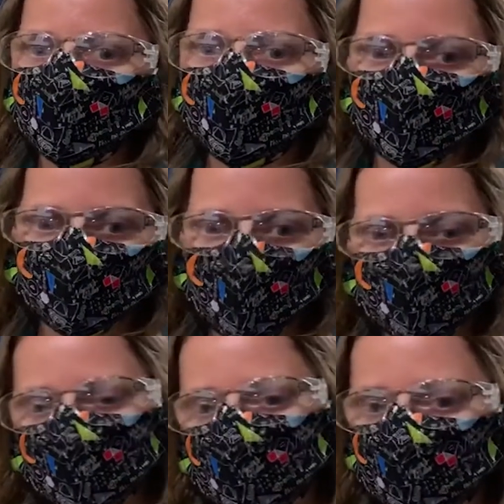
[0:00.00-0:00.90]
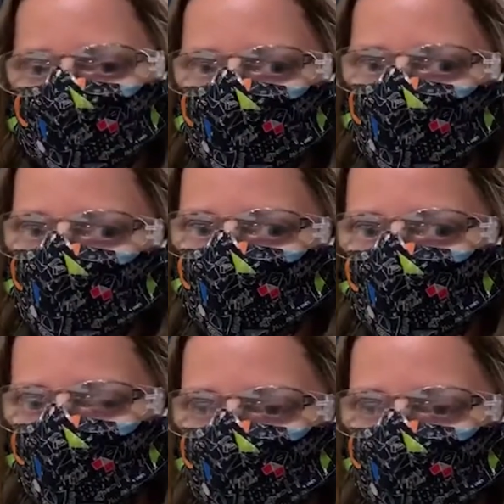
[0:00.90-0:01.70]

We take a raw material and we want to make a